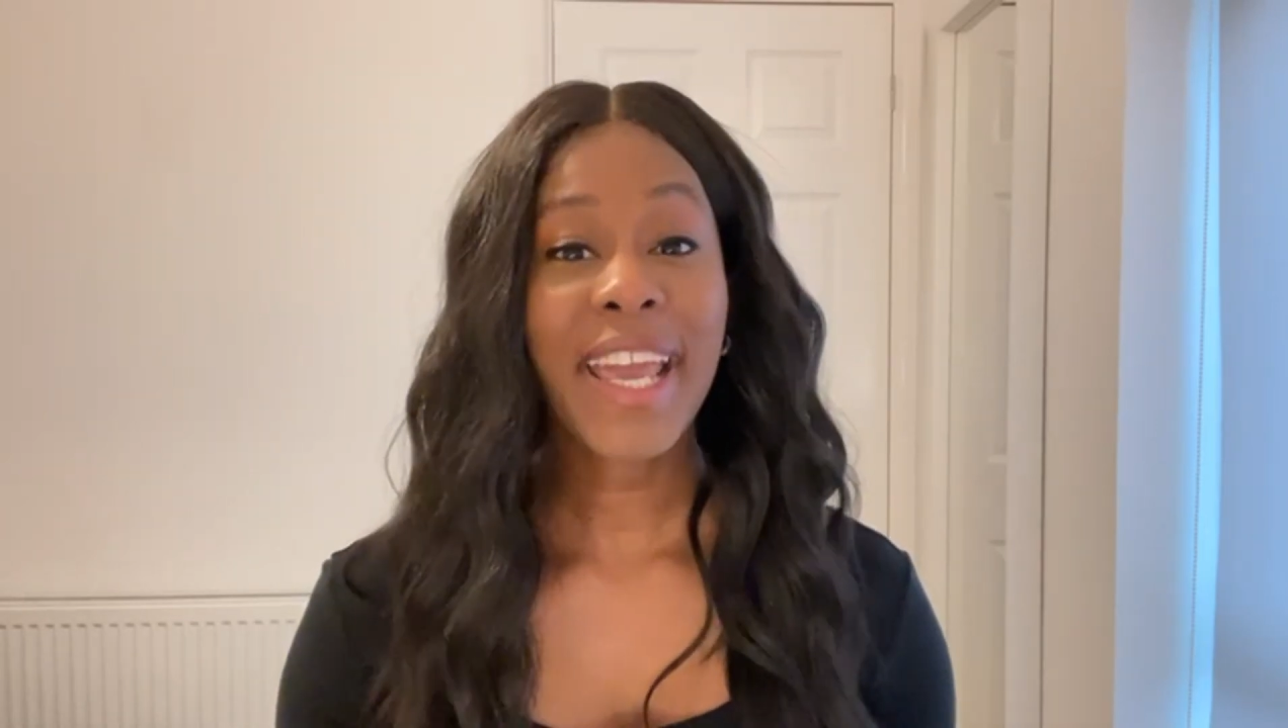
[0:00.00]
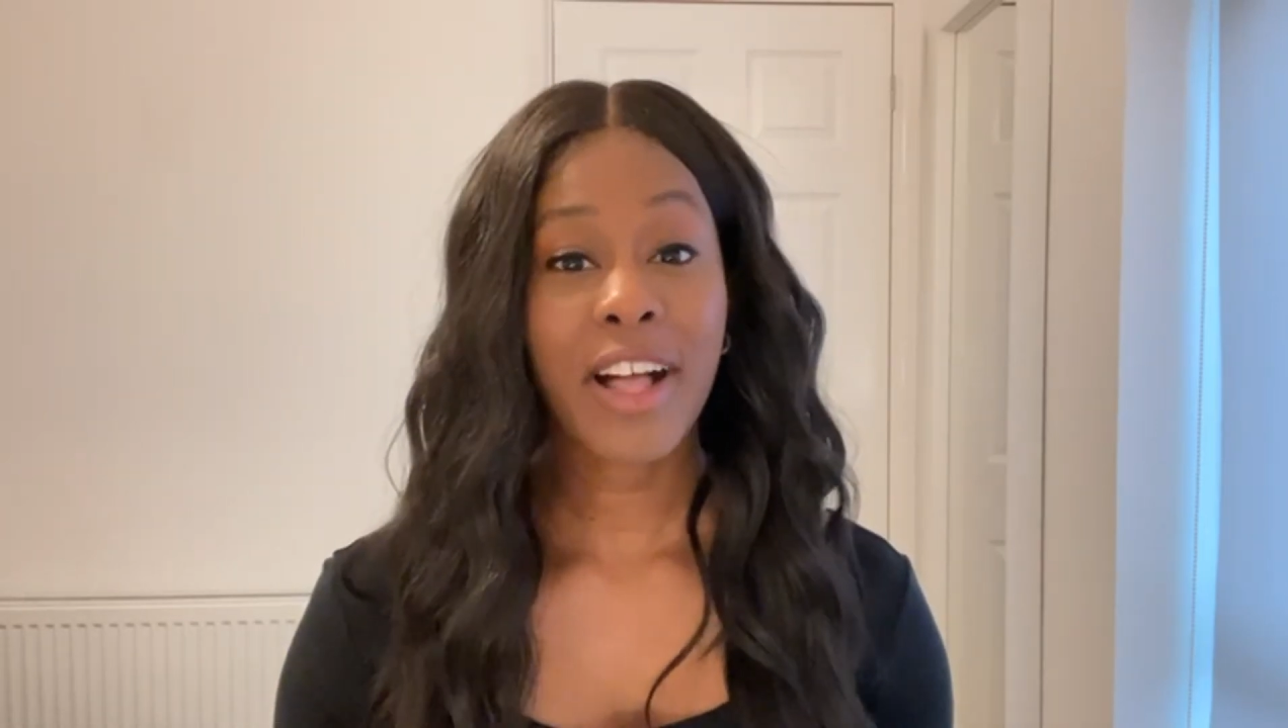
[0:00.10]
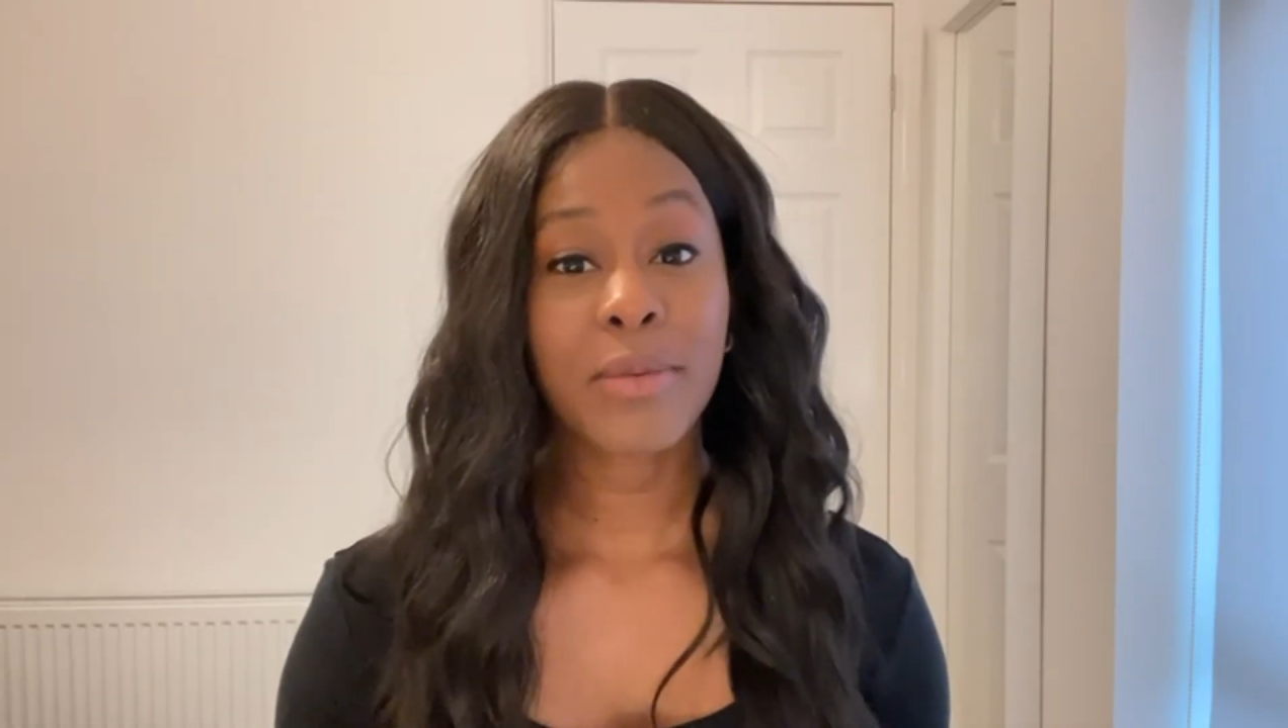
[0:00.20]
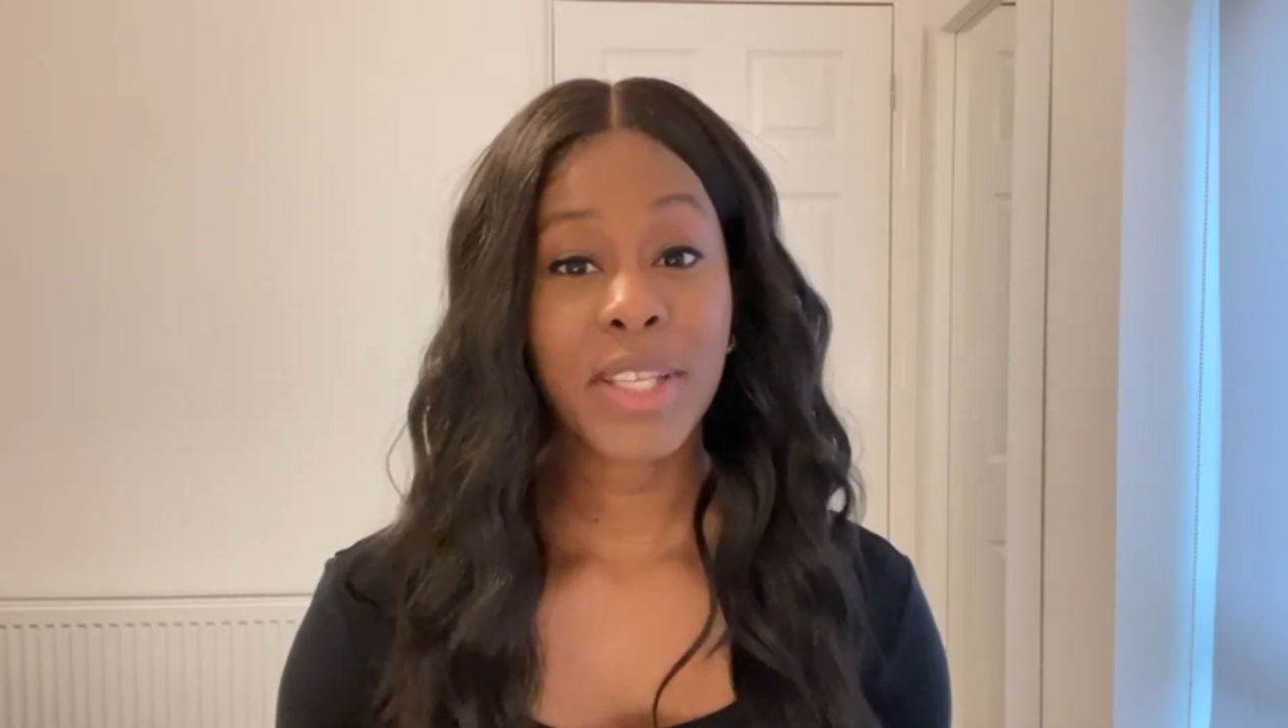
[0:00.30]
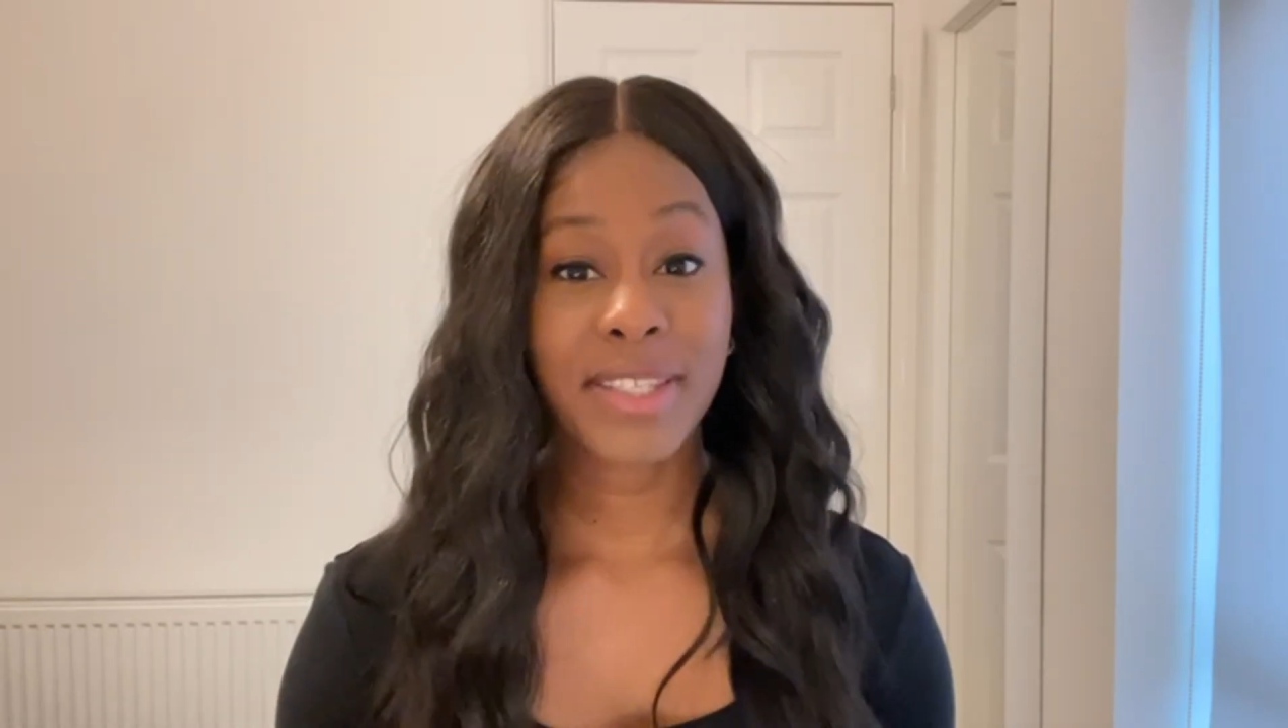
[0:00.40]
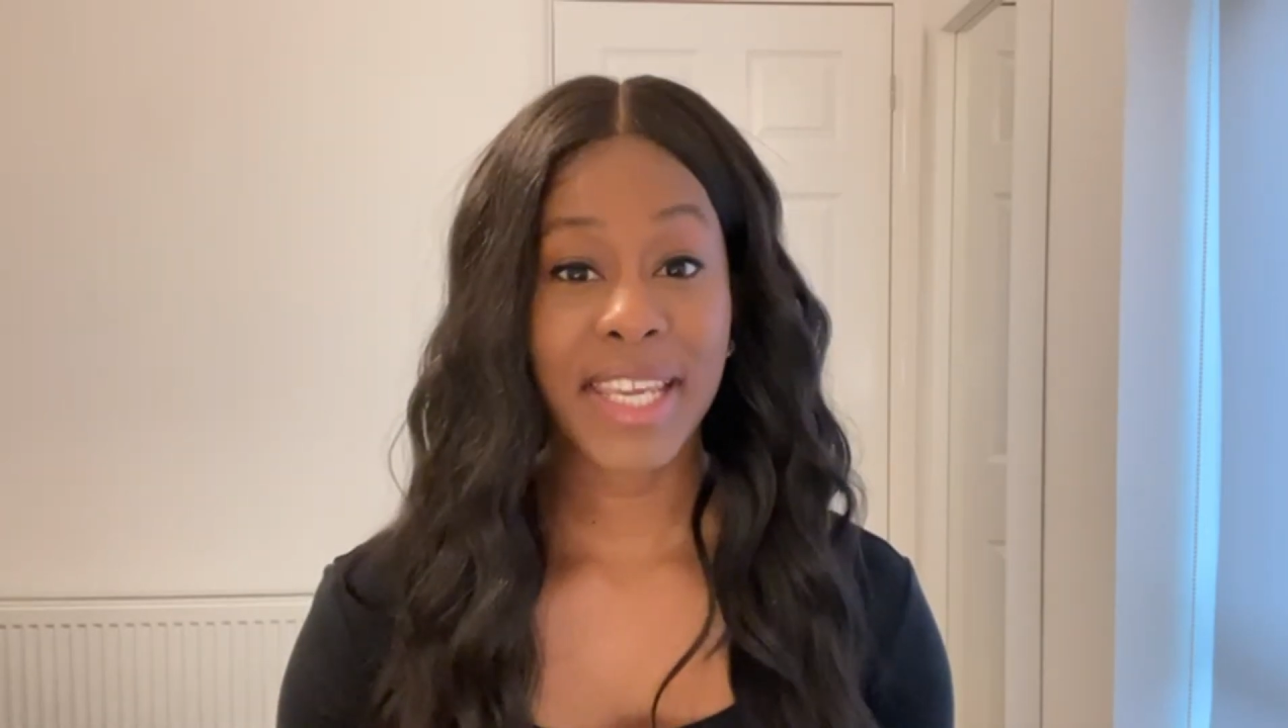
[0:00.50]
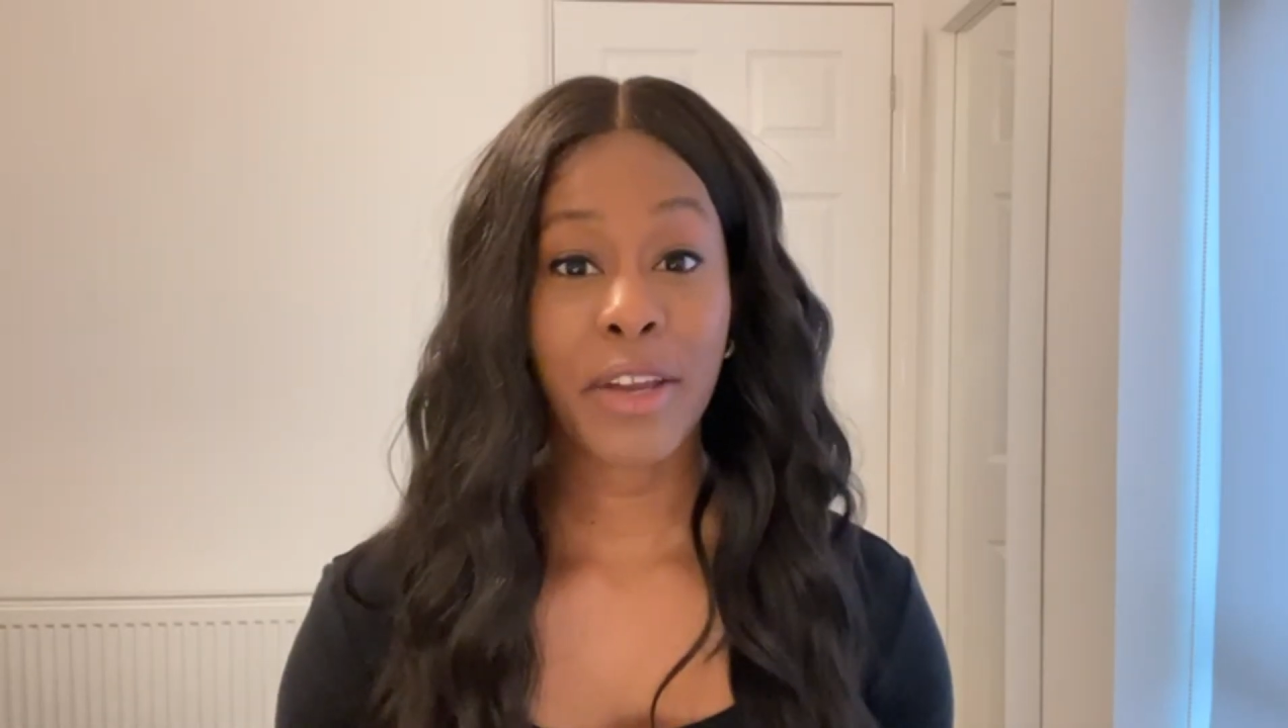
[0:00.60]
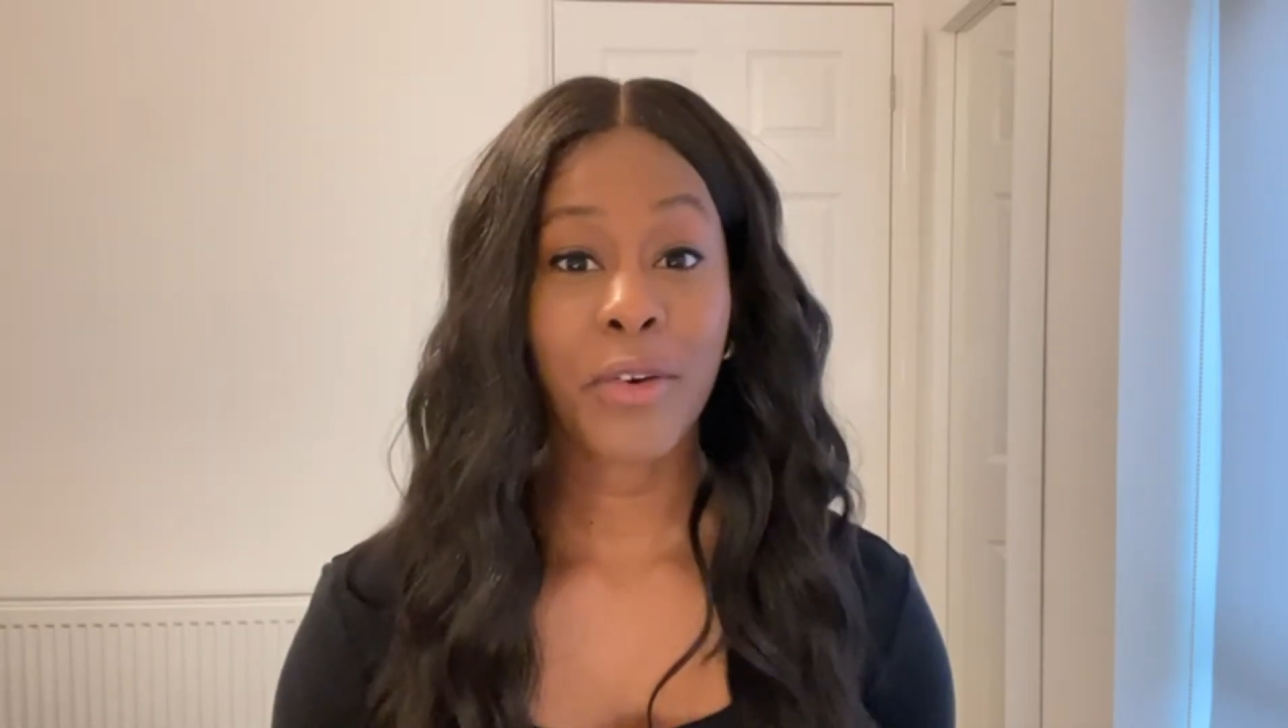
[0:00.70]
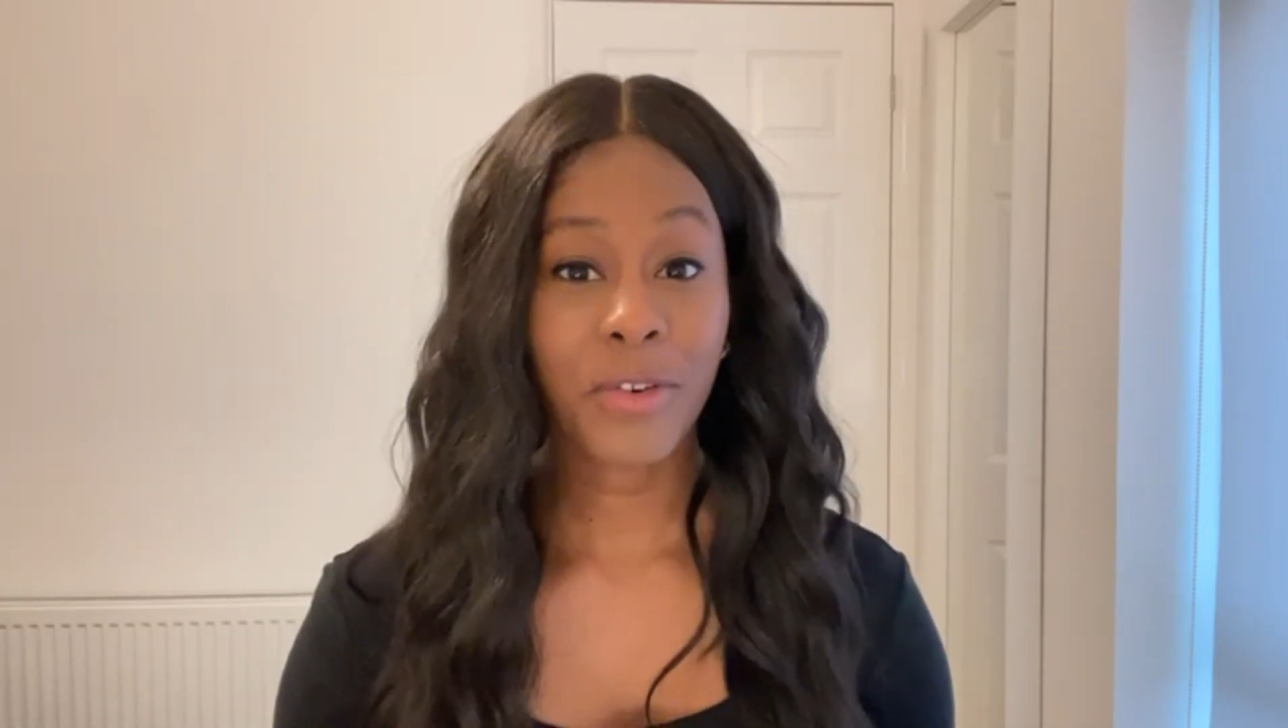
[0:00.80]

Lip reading: helps you stay